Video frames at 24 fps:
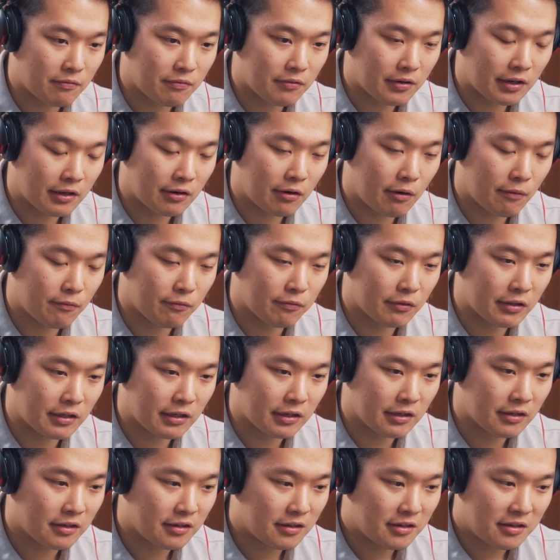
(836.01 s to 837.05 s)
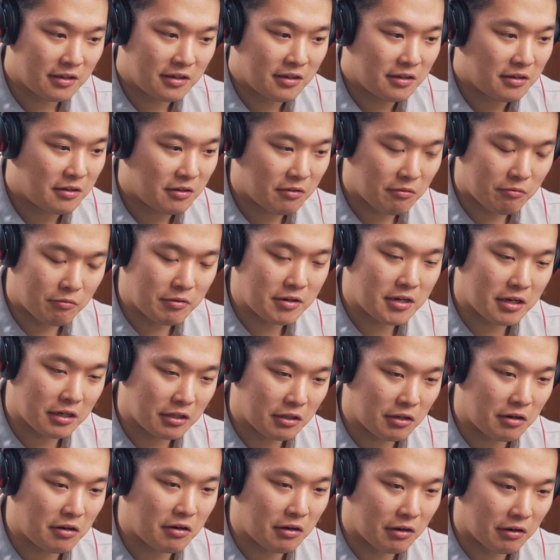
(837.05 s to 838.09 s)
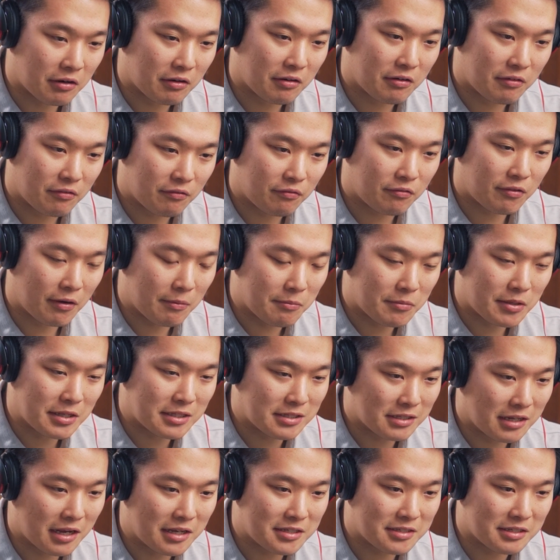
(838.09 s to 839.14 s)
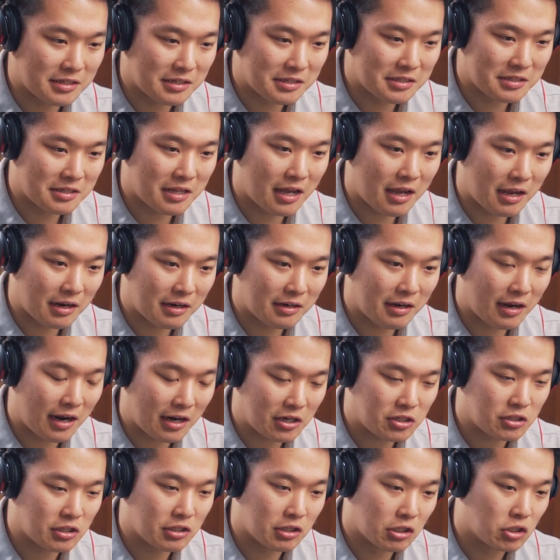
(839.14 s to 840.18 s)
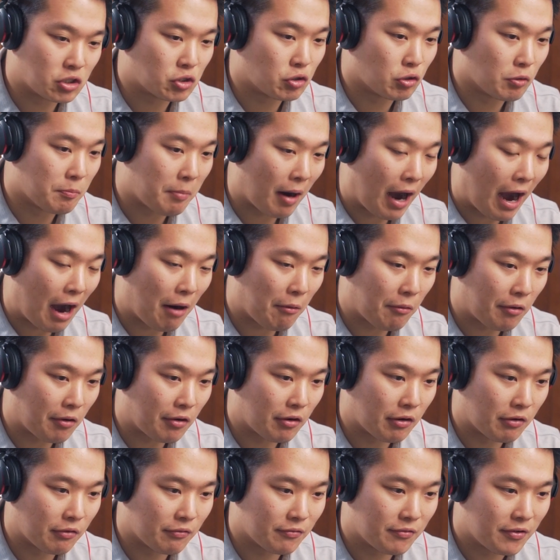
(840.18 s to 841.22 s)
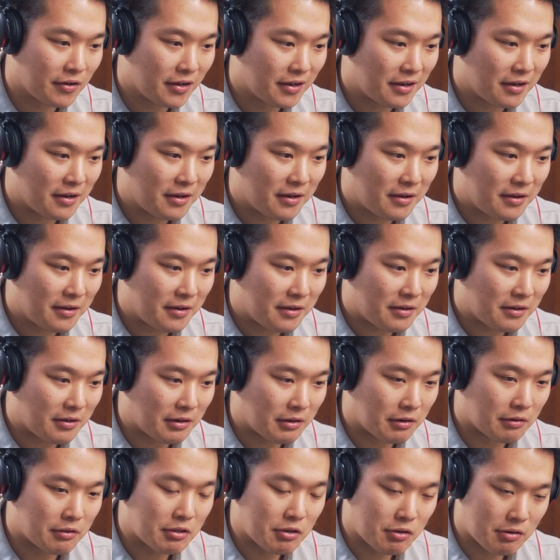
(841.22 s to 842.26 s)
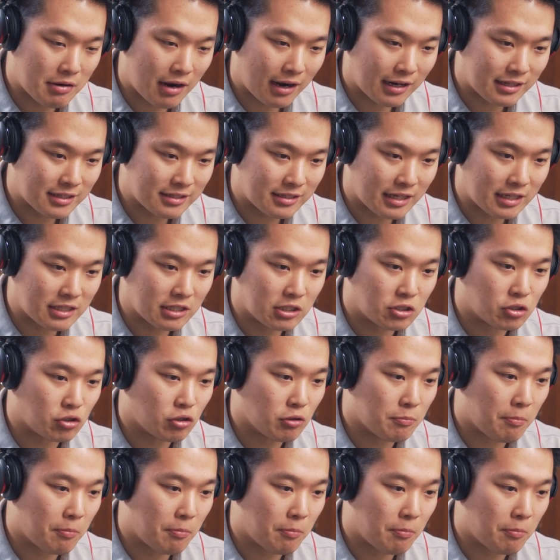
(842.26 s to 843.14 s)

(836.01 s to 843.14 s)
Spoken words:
And hopefully, we can learn from these lessons that actually the true power of the United States, the true